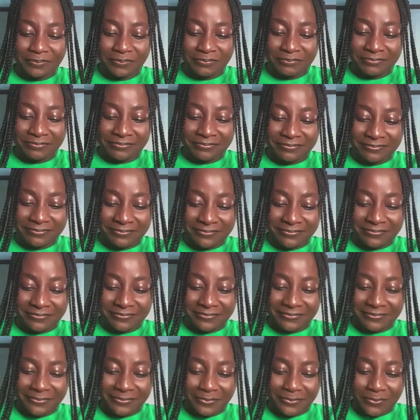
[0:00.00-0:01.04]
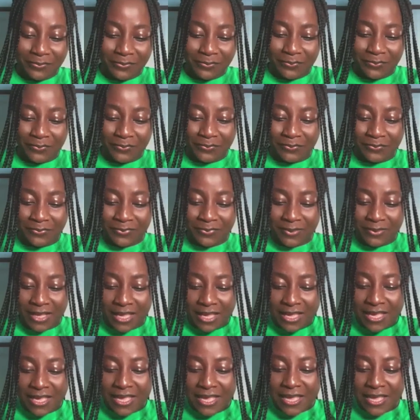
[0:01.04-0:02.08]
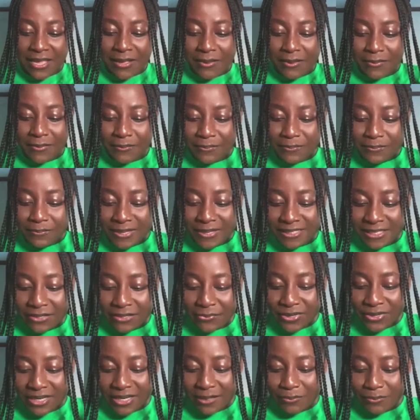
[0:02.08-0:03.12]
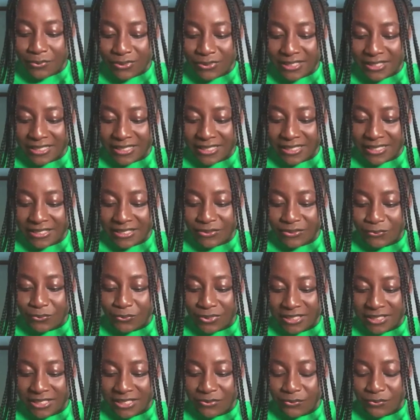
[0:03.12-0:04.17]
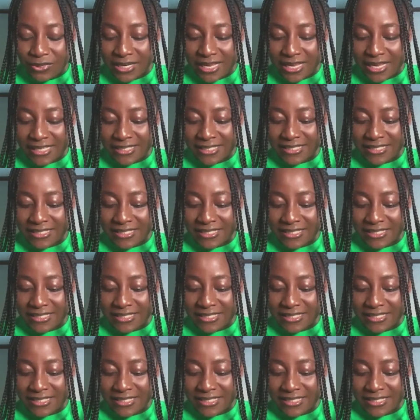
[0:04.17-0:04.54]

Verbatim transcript: Amen. Mm. Pastor Rita Botin is watching with us.